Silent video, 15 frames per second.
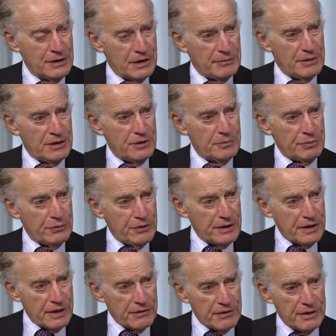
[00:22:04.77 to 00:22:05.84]
I mean, you
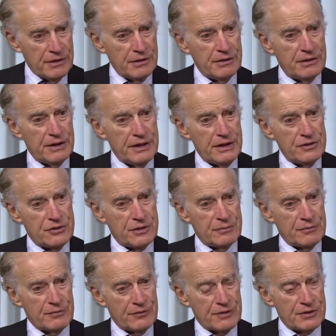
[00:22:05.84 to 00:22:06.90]
point out in
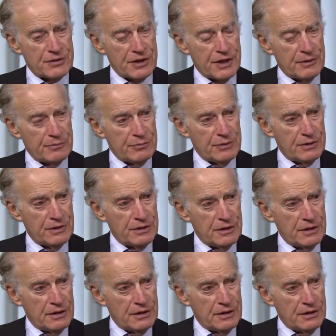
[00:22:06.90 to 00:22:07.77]
Egypt, for example,